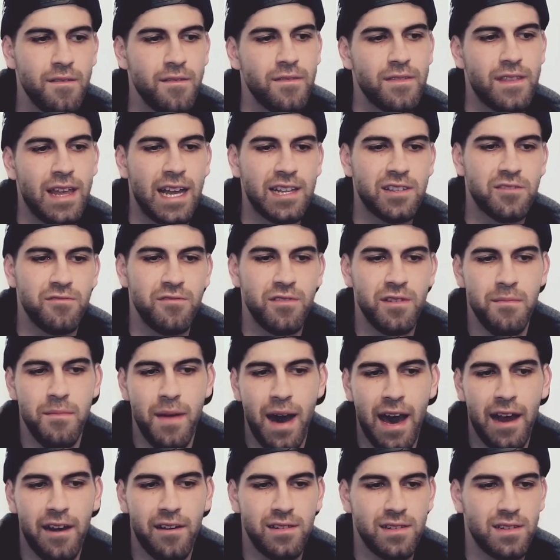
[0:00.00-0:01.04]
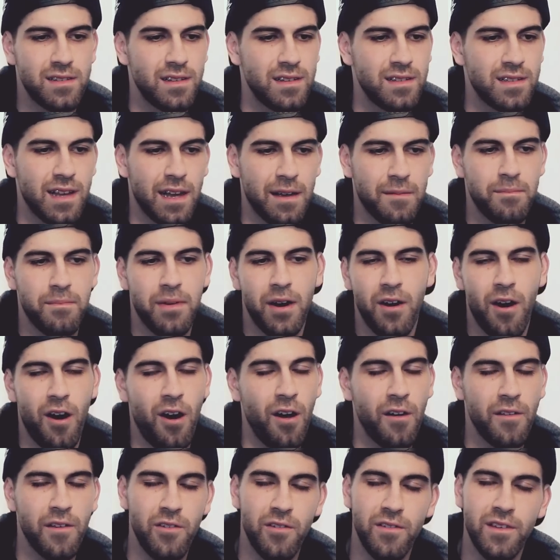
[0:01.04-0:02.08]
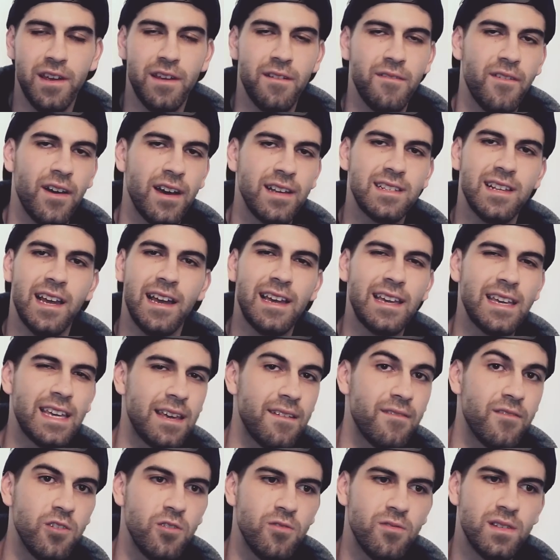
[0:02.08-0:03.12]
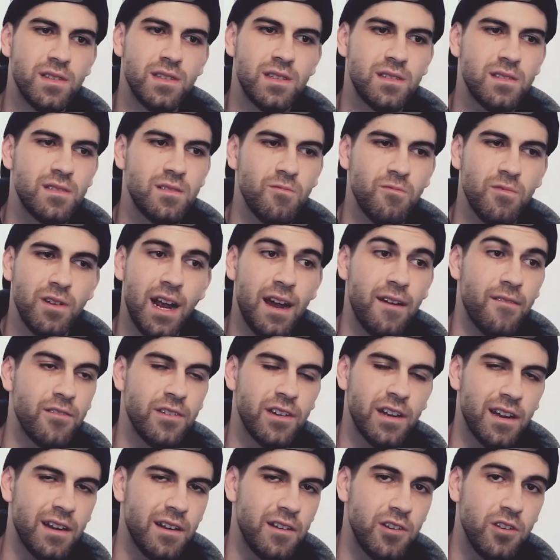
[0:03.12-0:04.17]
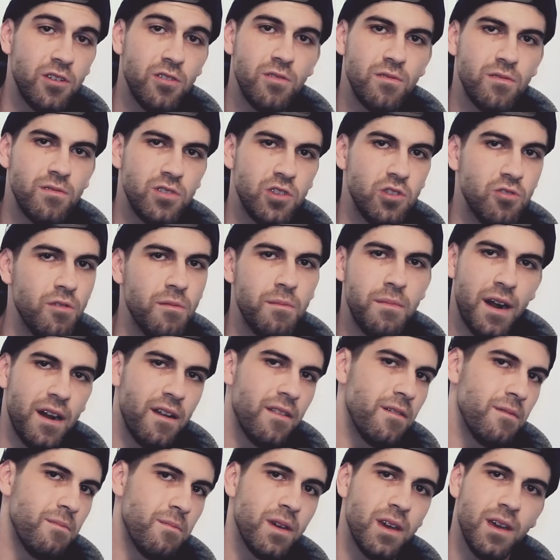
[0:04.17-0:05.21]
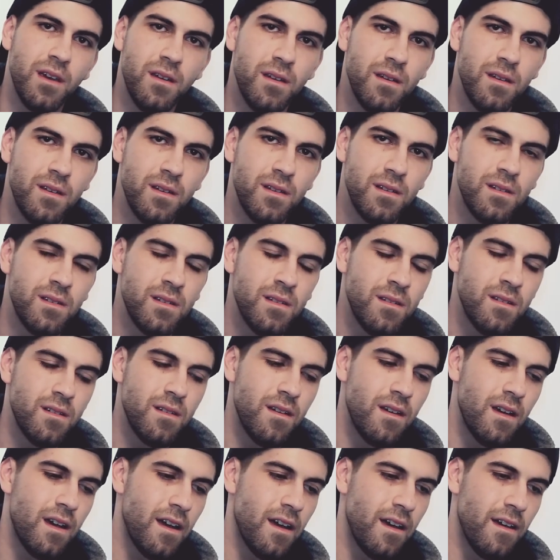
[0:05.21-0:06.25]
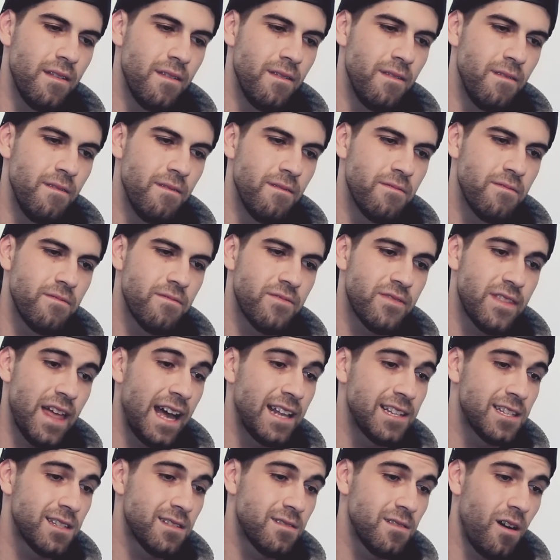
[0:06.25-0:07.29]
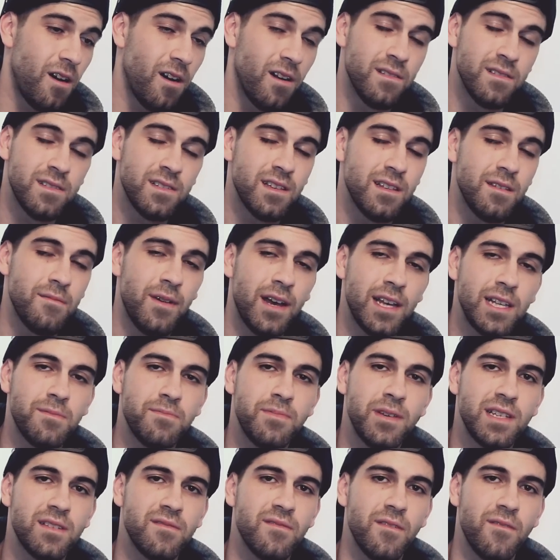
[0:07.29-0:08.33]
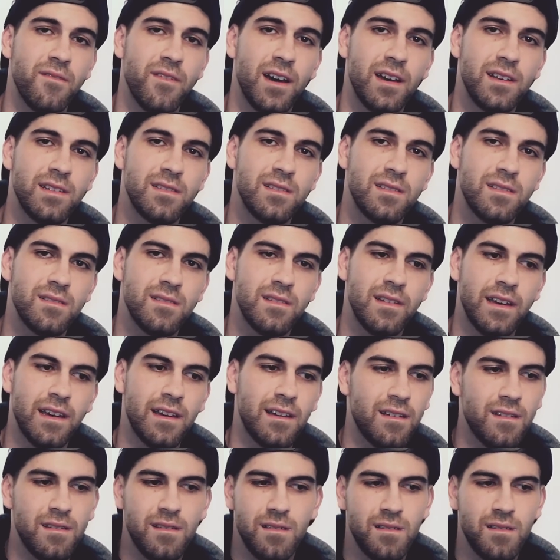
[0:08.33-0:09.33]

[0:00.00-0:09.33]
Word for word: That's really matters. It's like, but all the only advice I can give you is whatever you're gonna do, do it better than me. And that's honestly the best piece of advice like